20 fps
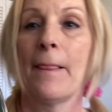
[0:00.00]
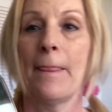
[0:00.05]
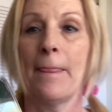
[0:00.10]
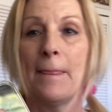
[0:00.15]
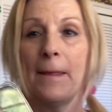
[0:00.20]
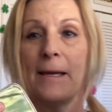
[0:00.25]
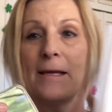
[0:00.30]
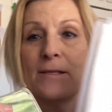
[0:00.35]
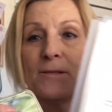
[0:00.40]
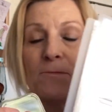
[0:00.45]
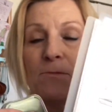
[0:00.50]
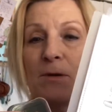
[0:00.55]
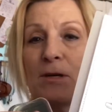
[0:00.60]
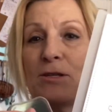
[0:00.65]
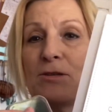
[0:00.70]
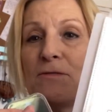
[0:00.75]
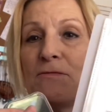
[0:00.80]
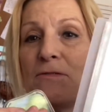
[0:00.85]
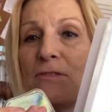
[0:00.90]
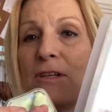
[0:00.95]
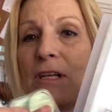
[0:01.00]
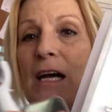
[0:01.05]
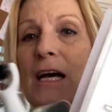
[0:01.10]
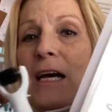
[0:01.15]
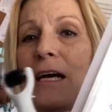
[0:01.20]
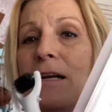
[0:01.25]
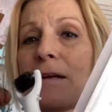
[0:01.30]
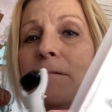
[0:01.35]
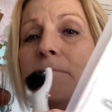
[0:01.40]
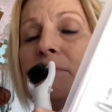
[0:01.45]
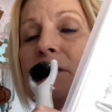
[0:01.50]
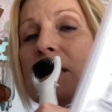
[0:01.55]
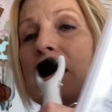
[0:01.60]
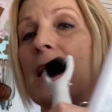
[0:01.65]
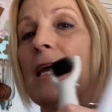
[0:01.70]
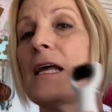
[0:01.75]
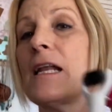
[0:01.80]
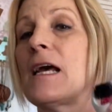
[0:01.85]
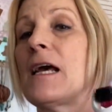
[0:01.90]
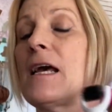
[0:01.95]
these wonderful items.
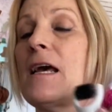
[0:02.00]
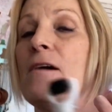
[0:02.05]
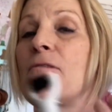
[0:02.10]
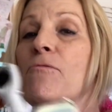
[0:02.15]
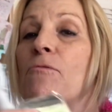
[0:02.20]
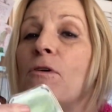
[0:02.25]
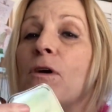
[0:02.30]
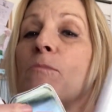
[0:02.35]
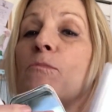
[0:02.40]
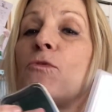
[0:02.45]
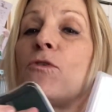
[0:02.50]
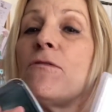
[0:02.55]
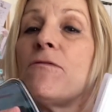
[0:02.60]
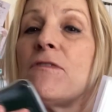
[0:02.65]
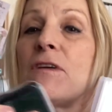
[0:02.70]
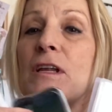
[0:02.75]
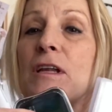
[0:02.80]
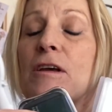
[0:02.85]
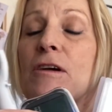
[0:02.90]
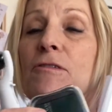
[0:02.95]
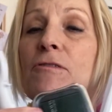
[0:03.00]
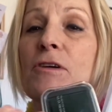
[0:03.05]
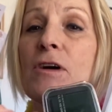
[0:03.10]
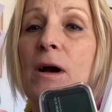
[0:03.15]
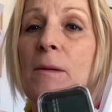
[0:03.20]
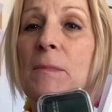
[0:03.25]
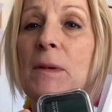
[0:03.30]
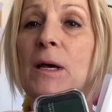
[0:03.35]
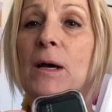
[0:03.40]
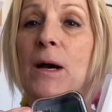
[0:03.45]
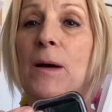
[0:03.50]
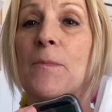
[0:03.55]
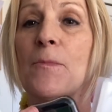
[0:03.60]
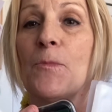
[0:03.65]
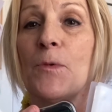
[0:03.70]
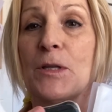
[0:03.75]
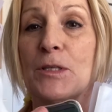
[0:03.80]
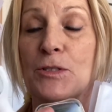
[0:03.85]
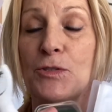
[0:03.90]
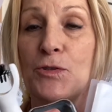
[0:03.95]
And I have one more video coming up
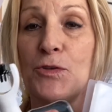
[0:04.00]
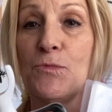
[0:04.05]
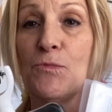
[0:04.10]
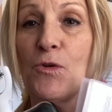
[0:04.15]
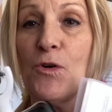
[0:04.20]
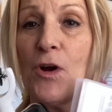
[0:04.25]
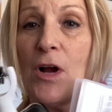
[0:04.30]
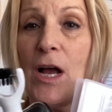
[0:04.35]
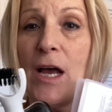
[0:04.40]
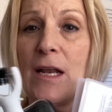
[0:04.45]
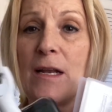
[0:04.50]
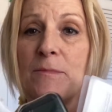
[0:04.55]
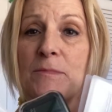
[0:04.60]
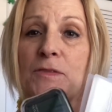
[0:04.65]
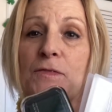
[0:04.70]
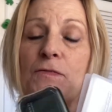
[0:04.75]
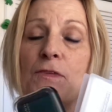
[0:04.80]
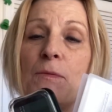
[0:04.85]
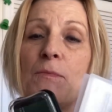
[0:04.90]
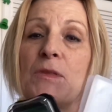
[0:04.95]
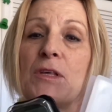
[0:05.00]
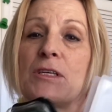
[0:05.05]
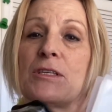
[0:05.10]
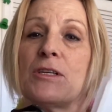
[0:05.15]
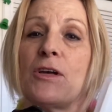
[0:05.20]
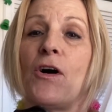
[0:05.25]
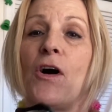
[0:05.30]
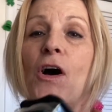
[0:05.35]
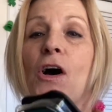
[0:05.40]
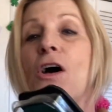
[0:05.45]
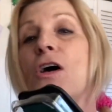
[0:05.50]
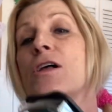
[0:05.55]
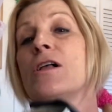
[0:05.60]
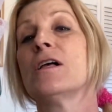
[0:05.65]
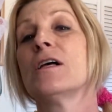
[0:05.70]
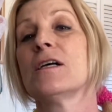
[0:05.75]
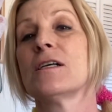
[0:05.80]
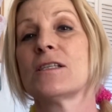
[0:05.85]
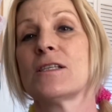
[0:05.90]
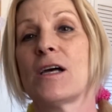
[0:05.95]
with two more items from this haul.
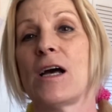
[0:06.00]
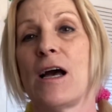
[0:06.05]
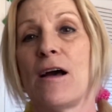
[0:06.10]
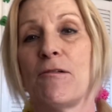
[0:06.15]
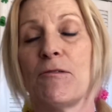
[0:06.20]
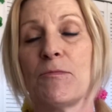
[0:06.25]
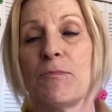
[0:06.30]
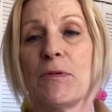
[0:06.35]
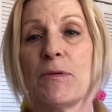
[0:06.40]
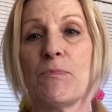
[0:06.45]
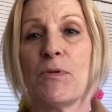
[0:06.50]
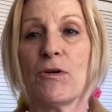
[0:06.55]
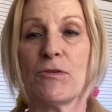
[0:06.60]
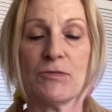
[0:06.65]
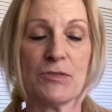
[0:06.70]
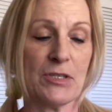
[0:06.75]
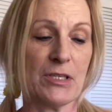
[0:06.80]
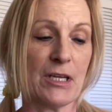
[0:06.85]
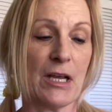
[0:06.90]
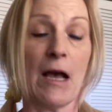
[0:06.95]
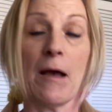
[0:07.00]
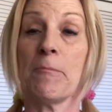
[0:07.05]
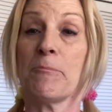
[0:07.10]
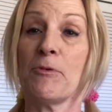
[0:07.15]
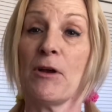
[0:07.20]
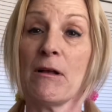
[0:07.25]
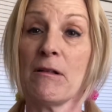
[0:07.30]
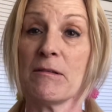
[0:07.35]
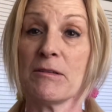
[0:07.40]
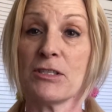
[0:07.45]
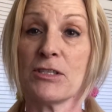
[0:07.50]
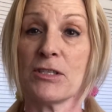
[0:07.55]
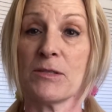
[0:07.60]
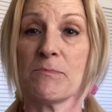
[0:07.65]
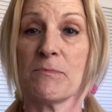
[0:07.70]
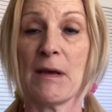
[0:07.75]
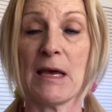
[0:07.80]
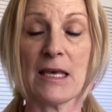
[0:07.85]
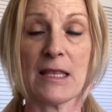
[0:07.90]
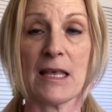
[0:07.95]
So I will be posting, I'll probably just
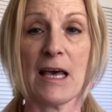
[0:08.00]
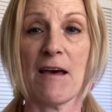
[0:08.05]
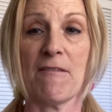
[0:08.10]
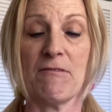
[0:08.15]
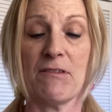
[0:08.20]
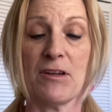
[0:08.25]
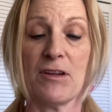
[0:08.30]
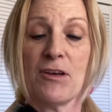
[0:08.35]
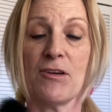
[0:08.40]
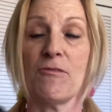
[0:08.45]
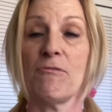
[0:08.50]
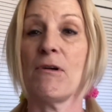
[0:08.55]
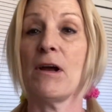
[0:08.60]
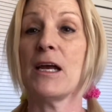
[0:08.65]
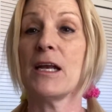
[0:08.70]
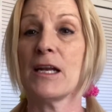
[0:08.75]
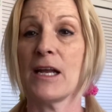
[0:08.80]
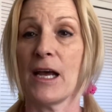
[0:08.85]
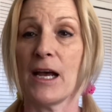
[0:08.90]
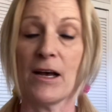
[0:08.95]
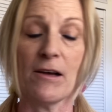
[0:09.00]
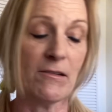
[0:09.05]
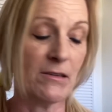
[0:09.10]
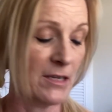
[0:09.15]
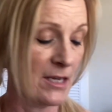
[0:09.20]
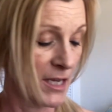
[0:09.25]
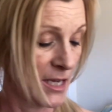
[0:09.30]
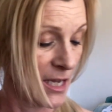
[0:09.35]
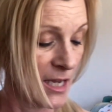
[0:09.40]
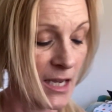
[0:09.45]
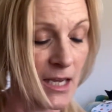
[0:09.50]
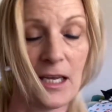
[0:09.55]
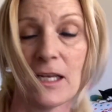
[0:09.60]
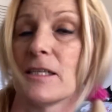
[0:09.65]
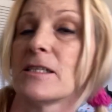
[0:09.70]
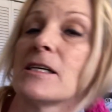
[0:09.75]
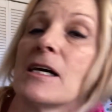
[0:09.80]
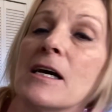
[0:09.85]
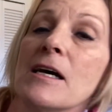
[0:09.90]
make that video right now, and